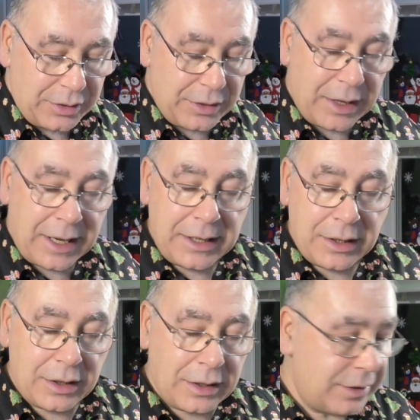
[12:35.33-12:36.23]
they
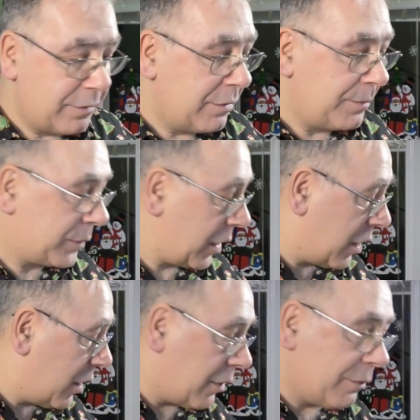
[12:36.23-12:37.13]
uh,
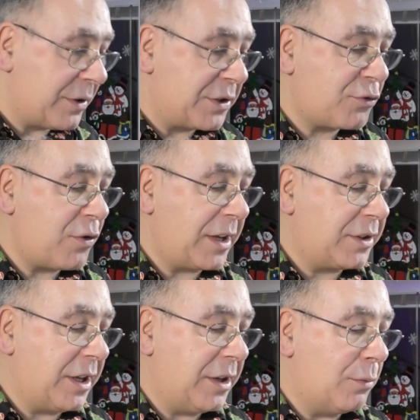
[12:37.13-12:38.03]
are
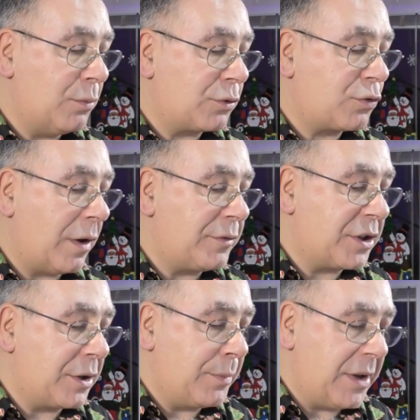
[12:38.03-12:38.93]
restricting on what drives you
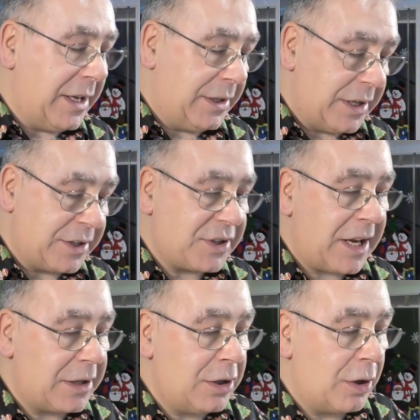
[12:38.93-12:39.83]
can put in. They're
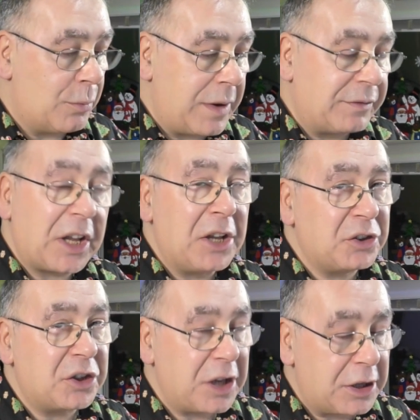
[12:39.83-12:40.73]
saying, look, we've
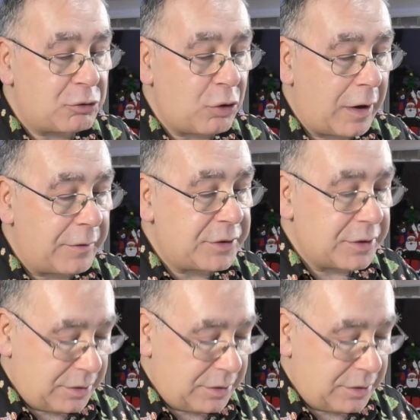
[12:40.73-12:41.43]
tested these drives,